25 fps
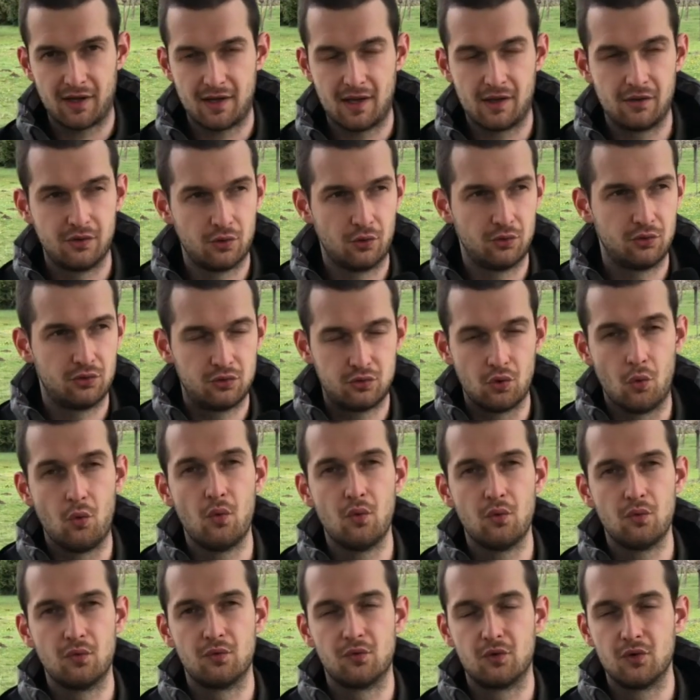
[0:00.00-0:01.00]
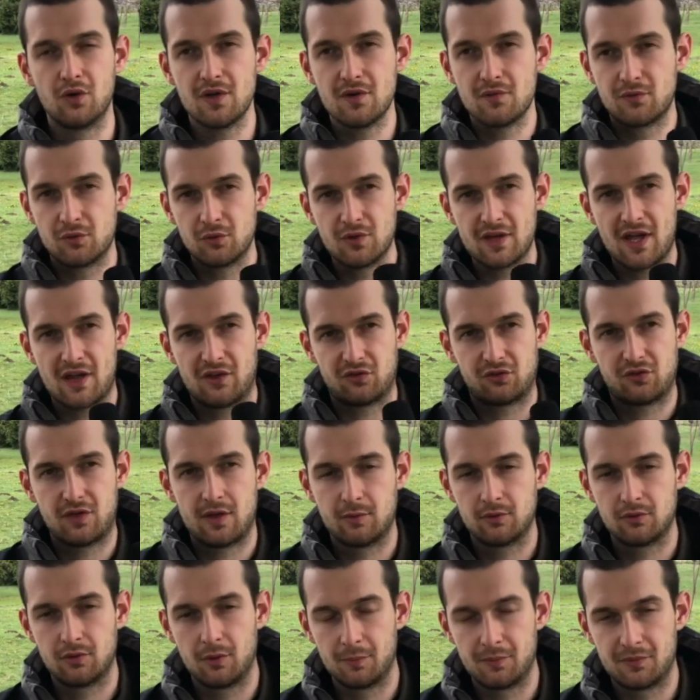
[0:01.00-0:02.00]
into two really, really extreme
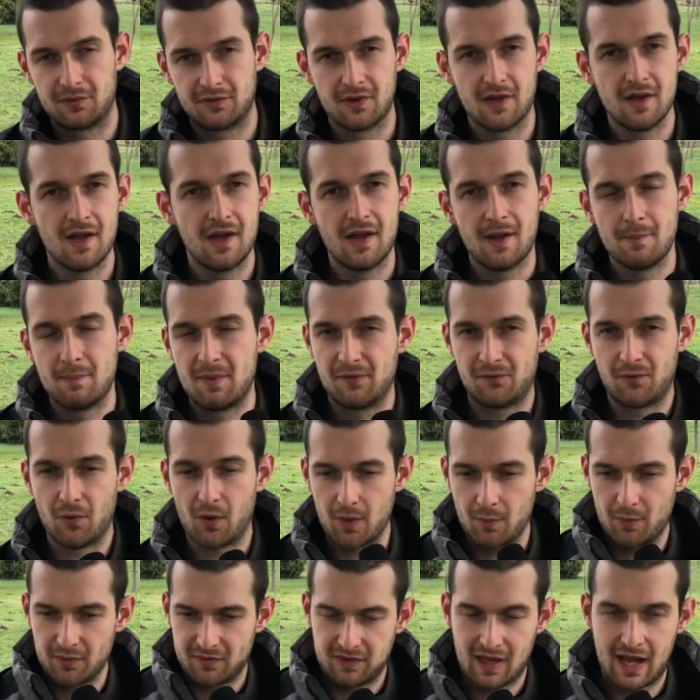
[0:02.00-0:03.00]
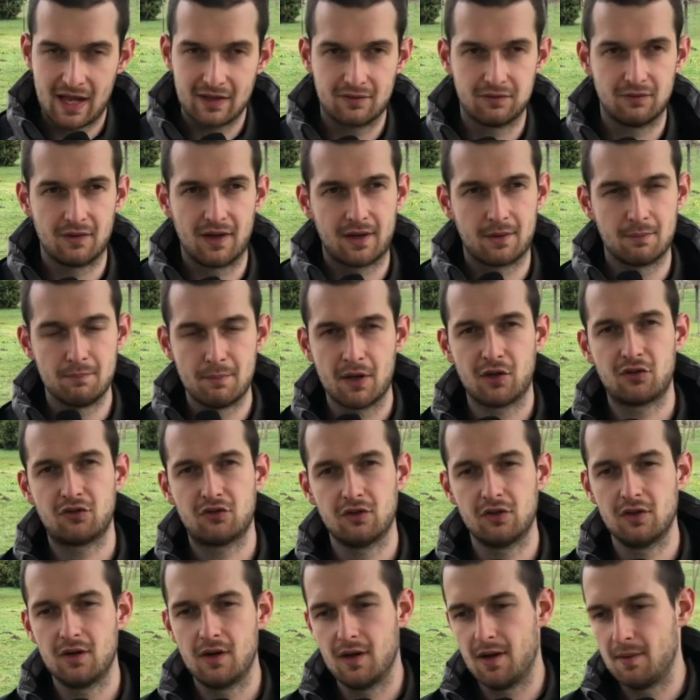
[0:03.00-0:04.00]
groups. Before, it was lots of
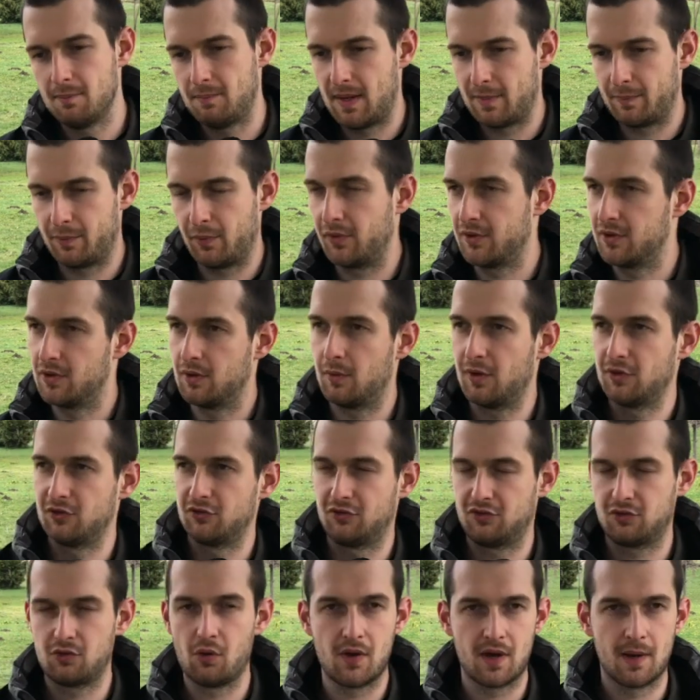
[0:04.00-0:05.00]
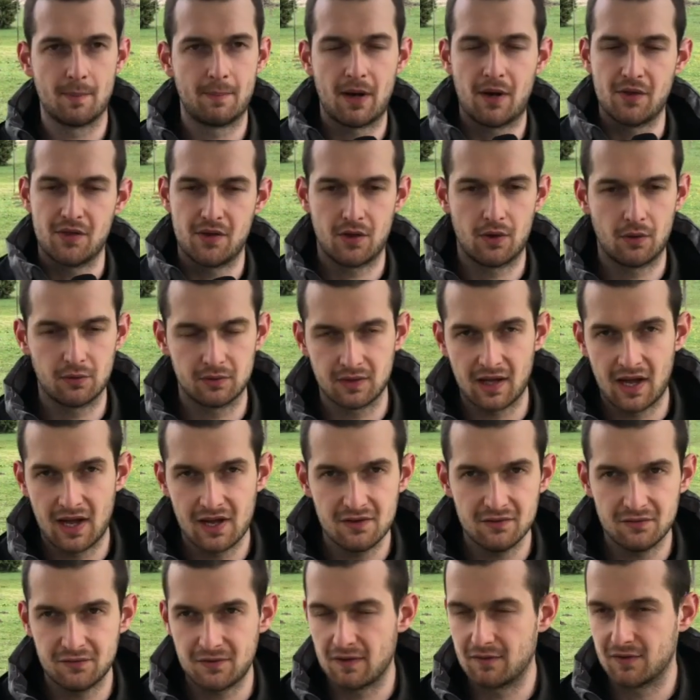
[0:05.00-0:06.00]
mixture. People, are just going about their own
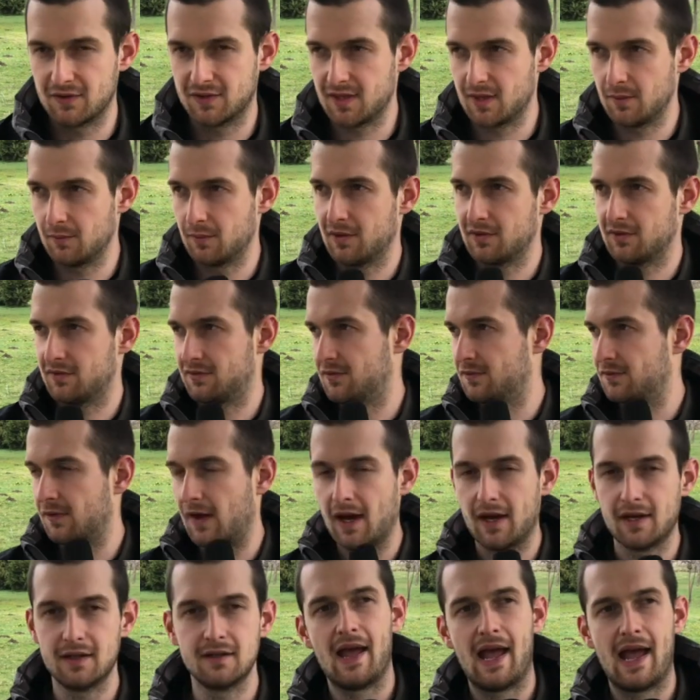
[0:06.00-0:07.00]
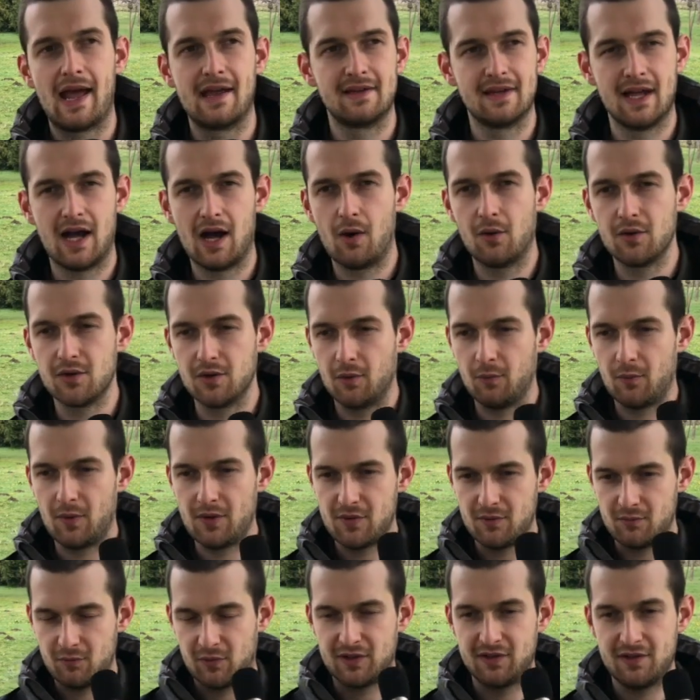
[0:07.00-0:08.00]
life. Everything was fine. And now,
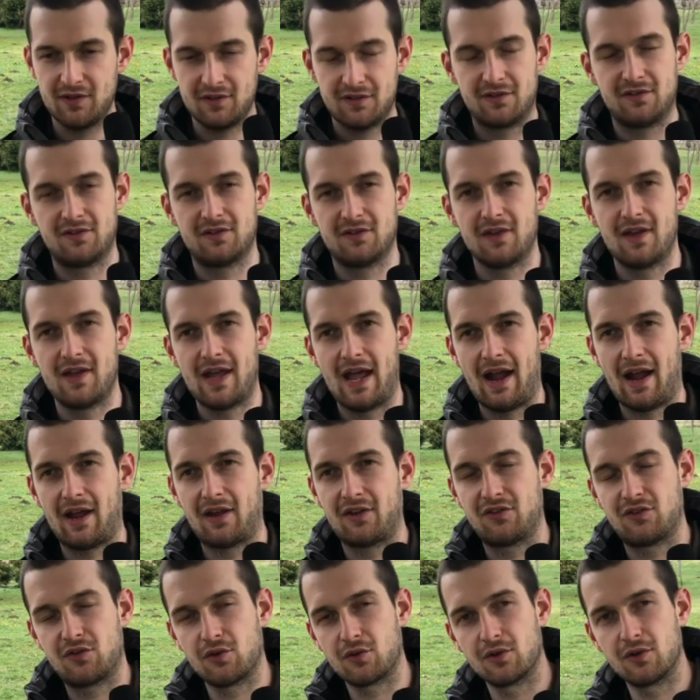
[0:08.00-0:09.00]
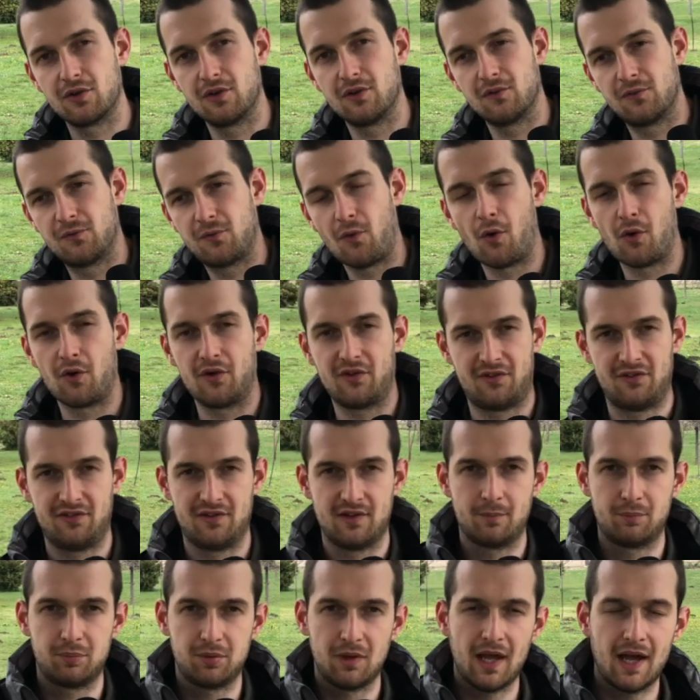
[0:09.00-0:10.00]
when this external force is
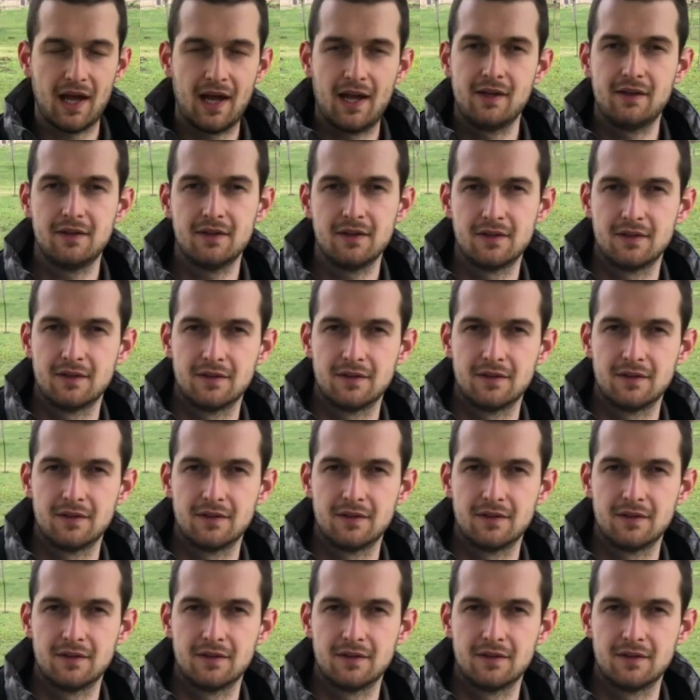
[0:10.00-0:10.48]
applied